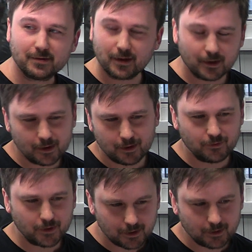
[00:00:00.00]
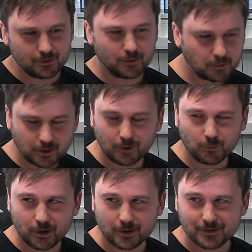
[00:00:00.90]
and then they find something that
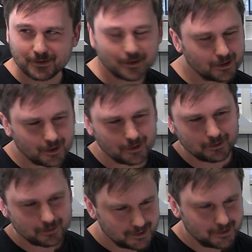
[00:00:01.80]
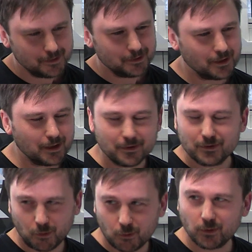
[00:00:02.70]
works, and then
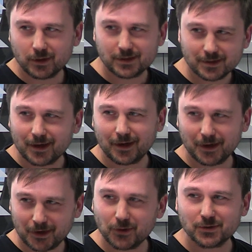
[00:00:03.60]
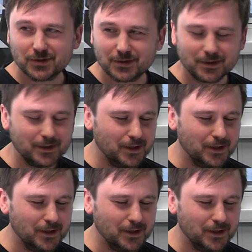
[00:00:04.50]
that hole is kind of like closed.